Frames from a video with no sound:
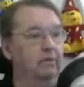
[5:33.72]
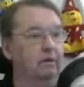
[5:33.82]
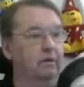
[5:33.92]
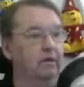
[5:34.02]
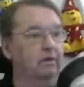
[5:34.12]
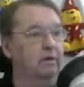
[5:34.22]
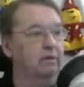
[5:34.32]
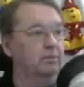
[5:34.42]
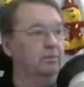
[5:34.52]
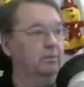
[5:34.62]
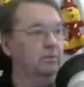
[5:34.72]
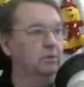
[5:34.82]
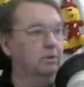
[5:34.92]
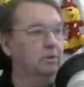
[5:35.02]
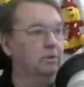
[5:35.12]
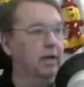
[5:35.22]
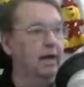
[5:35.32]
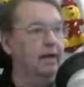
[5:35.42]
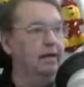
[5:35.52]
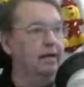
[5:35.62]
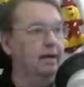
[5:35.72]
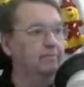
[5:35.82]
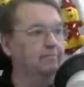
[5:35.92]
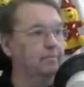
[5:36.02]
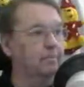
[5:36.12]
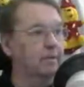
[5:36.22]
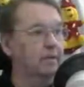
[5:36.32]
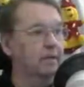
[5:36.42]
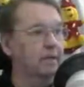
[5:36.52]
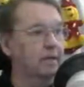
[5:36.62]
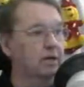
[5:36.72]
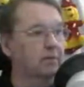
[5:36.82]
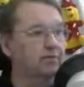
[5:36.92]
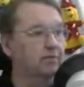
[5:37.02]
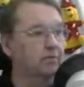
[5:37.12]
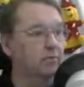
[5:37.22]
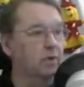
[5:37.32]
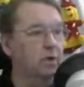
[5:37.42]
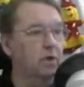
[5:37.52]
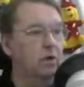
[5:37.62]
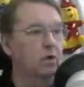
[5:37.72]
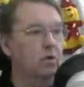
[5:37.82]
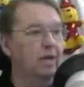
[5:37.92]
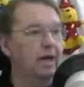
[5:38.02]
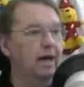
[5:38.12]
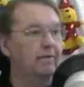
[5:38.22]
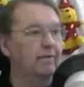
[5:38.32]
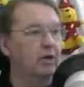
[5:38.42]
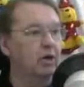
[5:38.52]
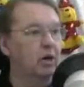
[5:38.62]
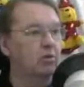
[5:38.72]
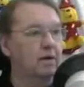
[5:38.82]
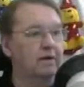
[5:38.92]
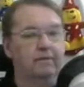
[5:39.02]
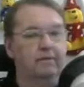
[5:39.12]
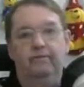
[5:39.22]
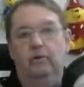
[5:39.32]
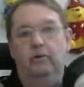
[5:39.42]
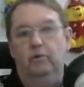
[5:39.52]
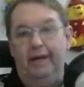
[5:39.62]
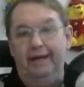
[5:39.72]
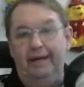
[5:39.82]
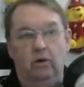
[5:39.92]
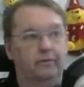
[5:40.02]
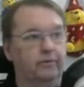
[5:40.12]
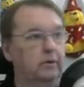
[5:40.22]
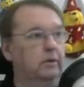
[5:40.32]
idea what I'm supposed to be doing. Här inne, in here, we have the coke oven from Railcraft.